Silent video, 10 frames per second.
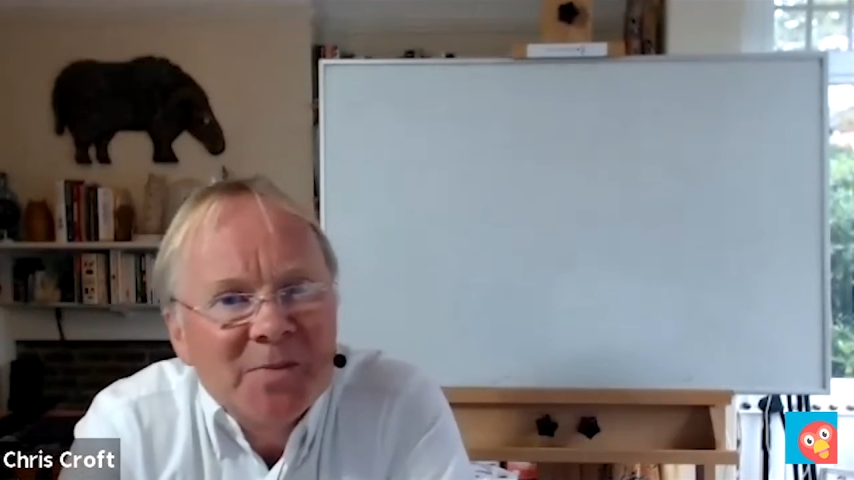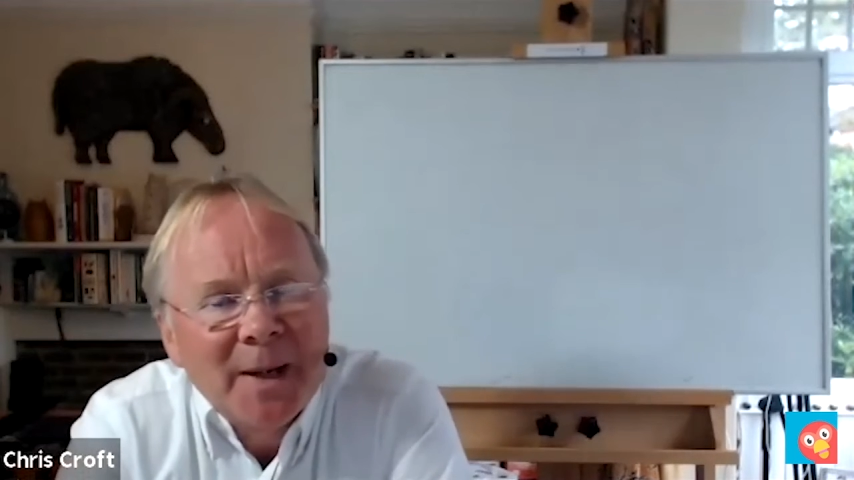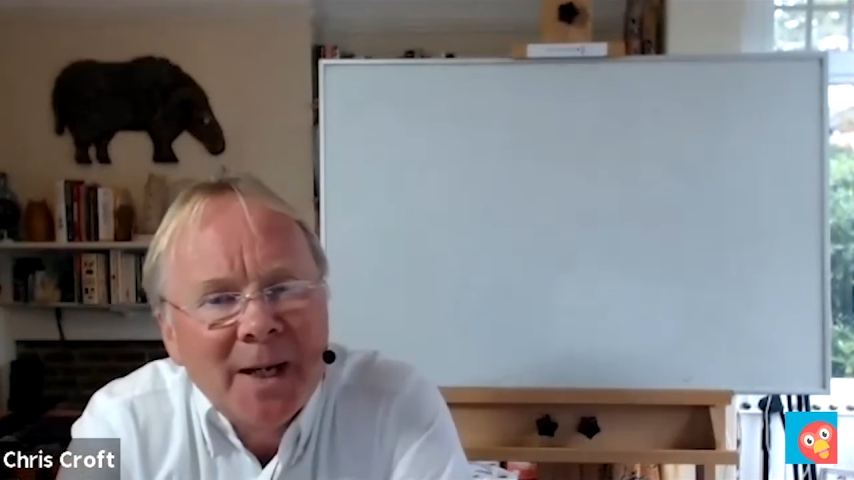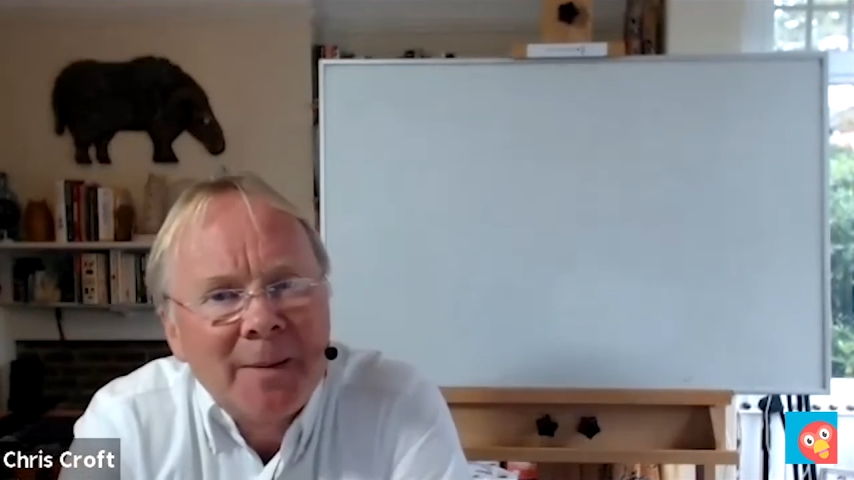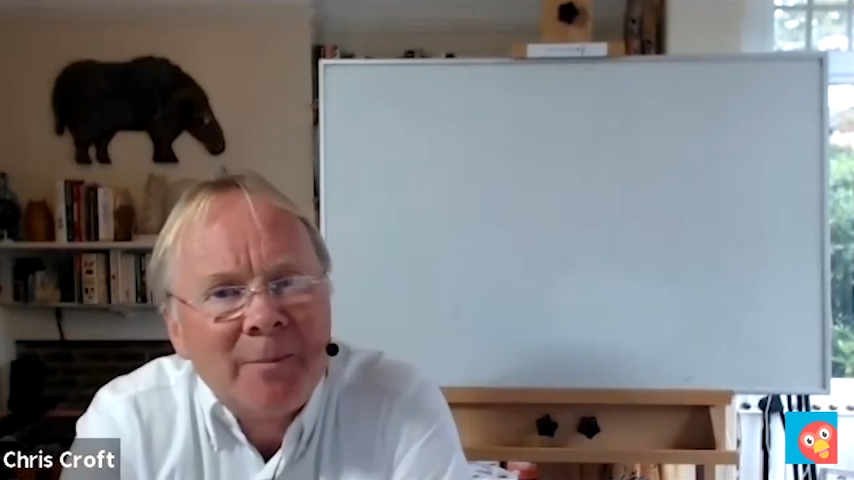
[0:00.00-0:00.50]

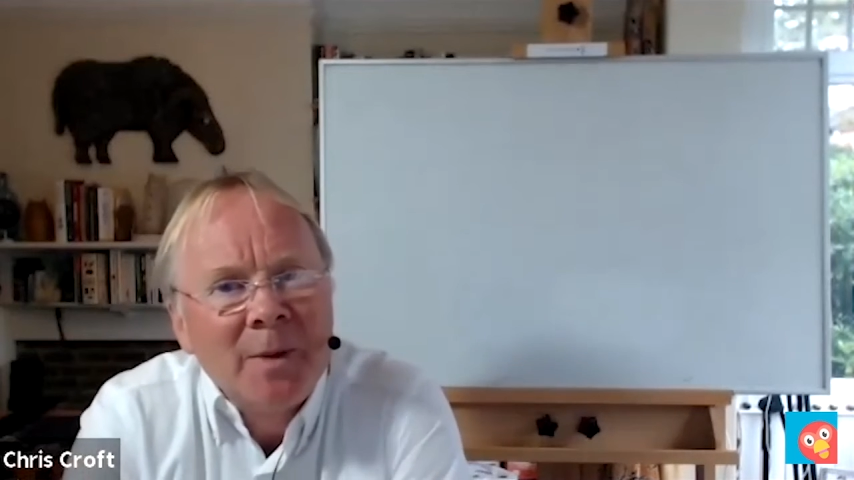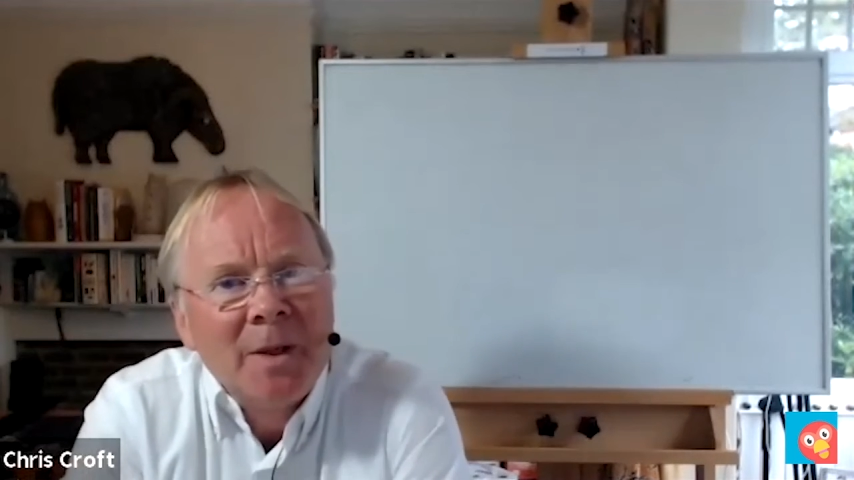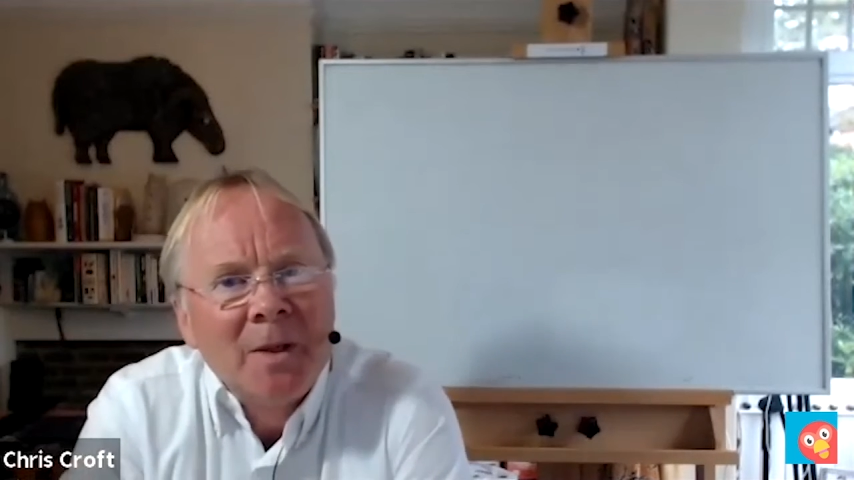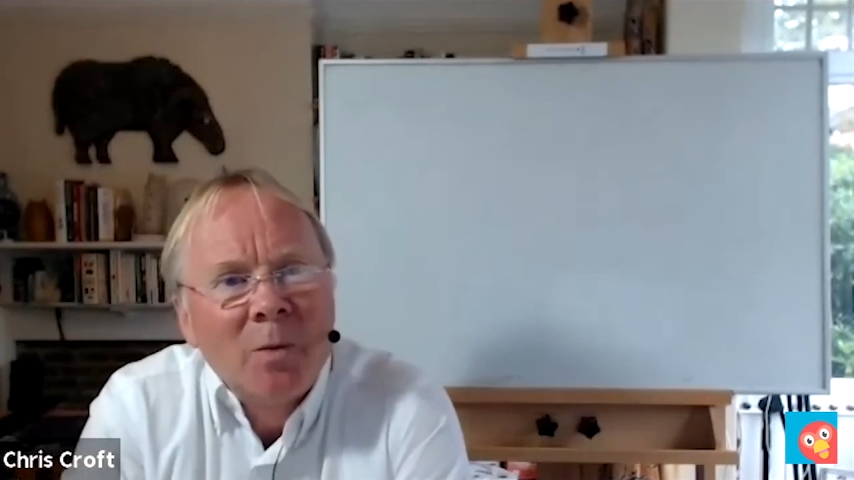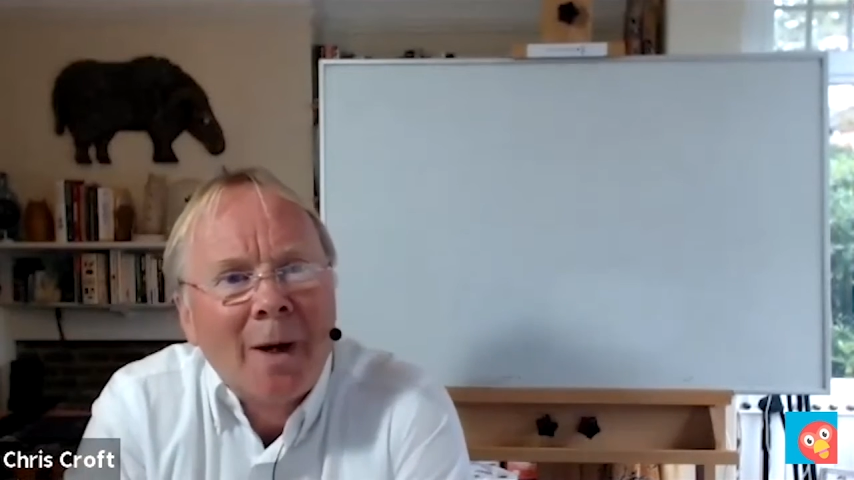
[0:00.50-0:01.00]
become
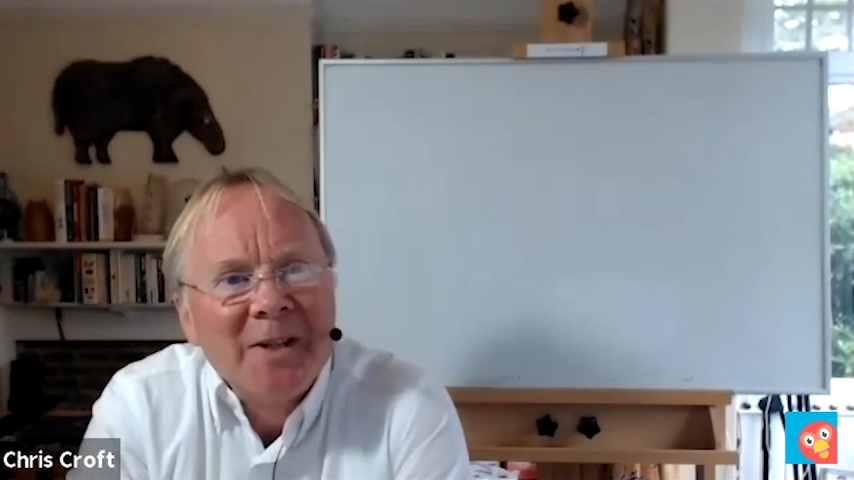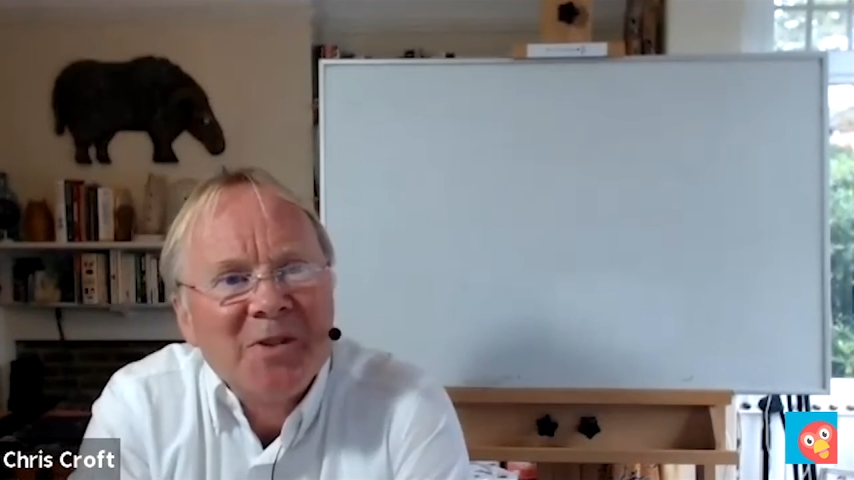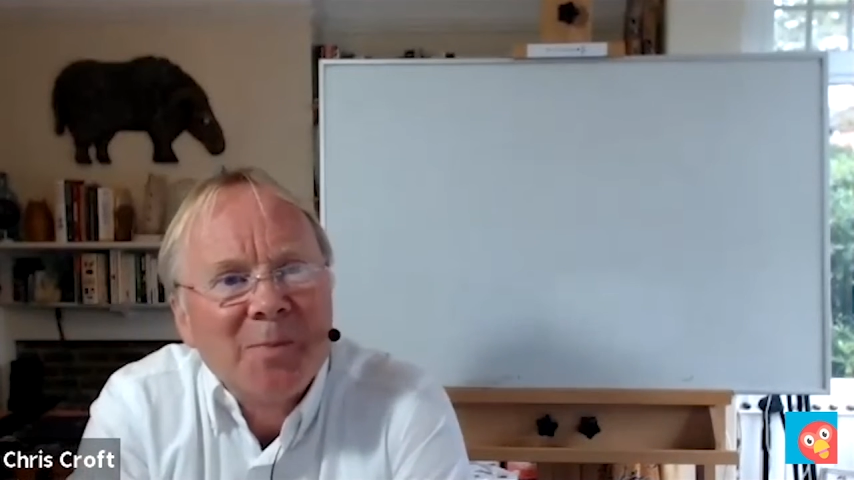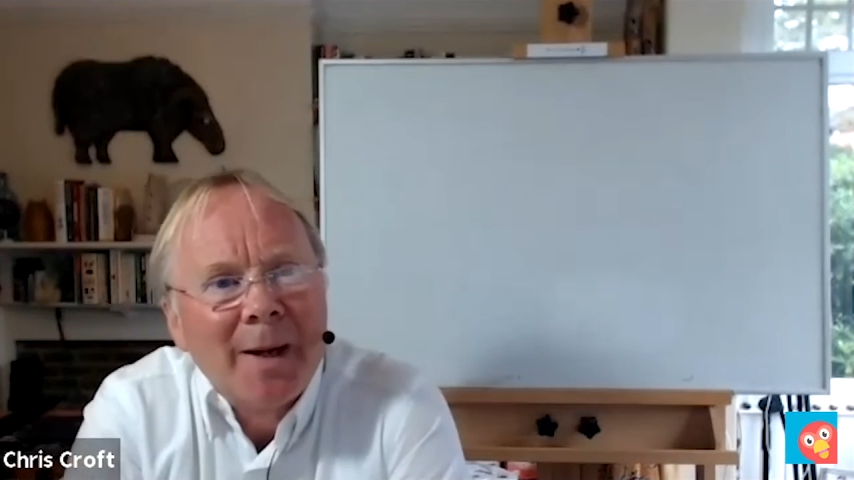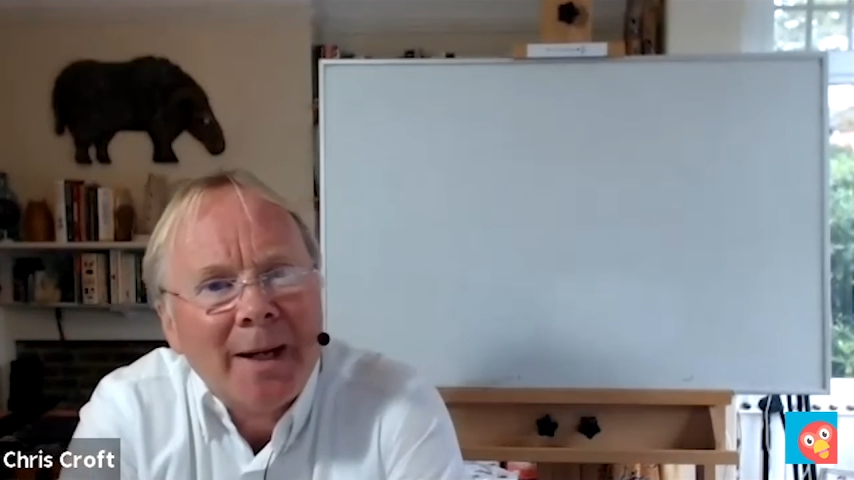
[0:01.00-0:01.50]

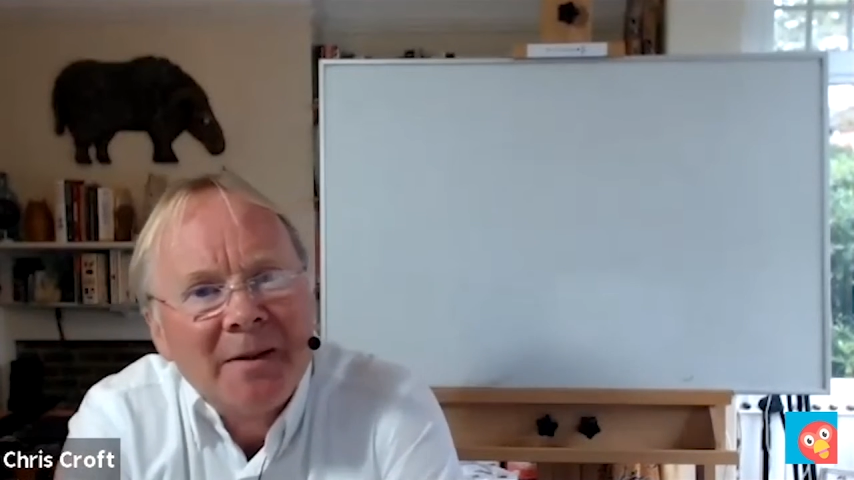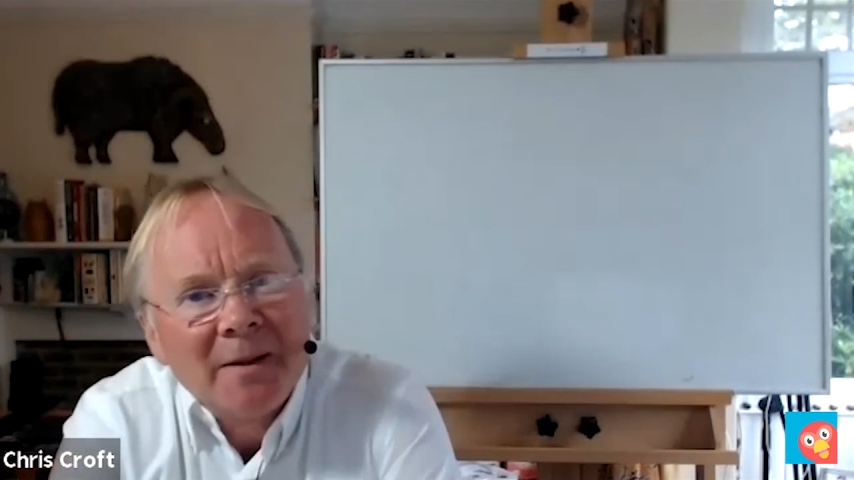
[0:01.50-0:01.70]
widespread.